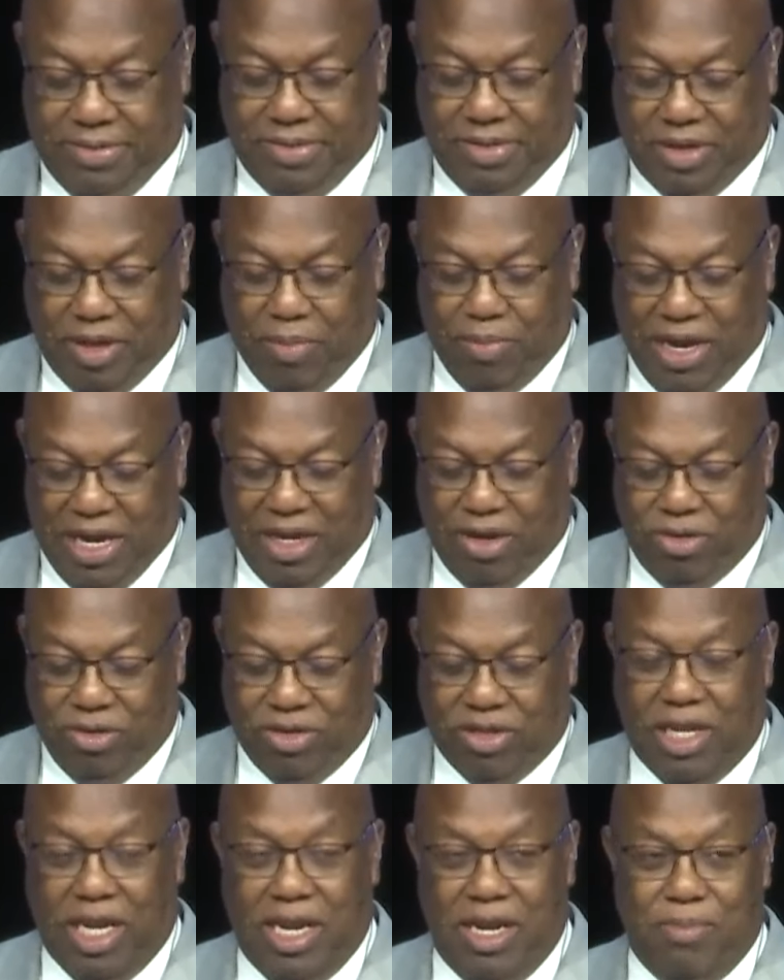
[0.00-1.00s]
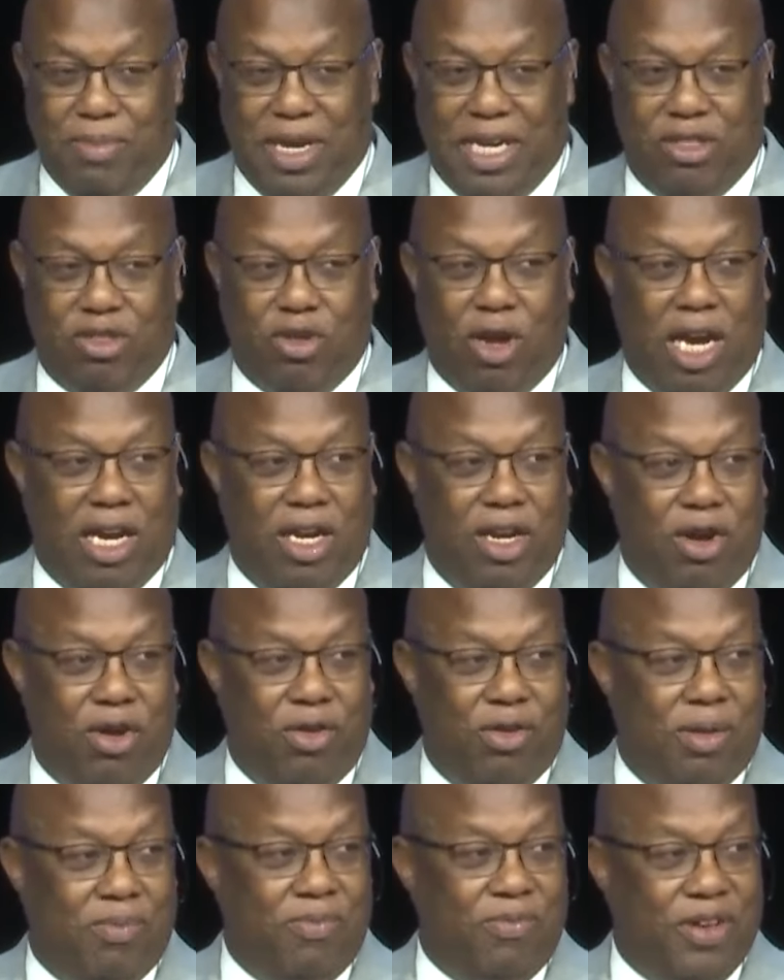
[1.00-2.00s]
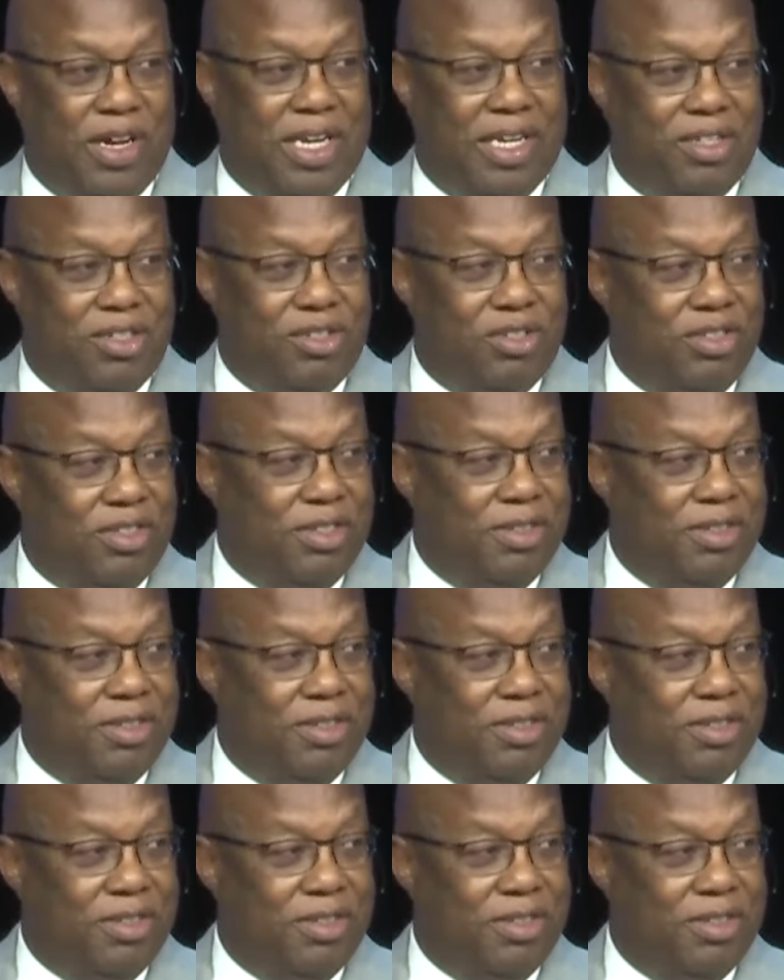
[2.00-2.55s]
Somebody going to say amen so I can hurry up and finish.